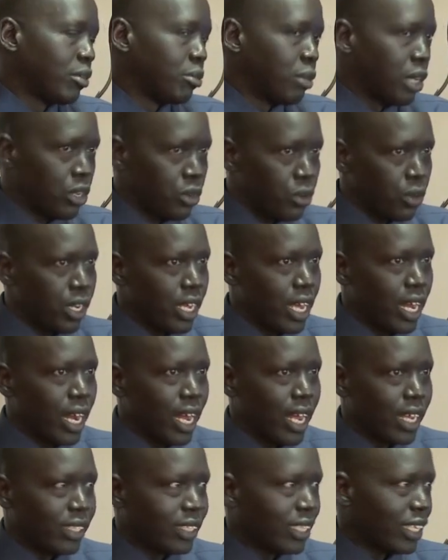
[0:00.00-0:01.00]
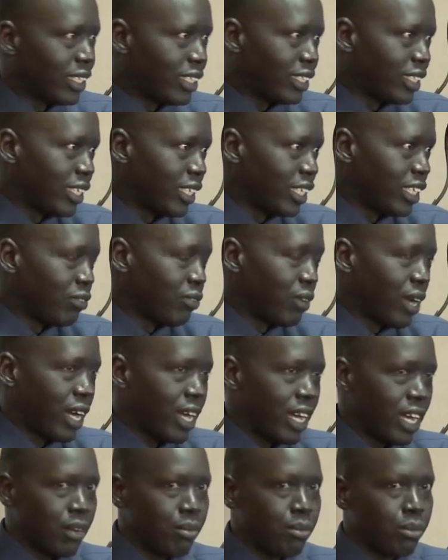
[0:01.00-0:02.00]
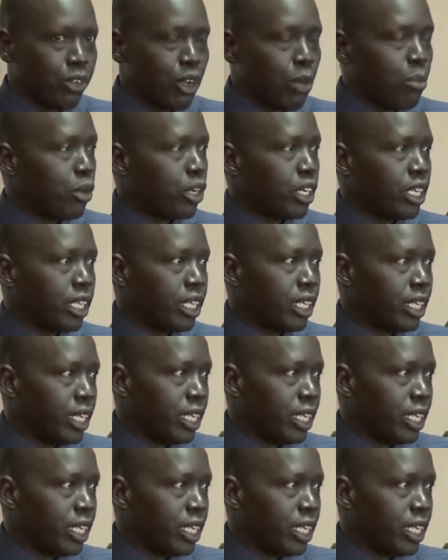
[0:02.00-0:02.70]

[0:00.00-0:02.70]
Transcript: But you realize that if I am somebody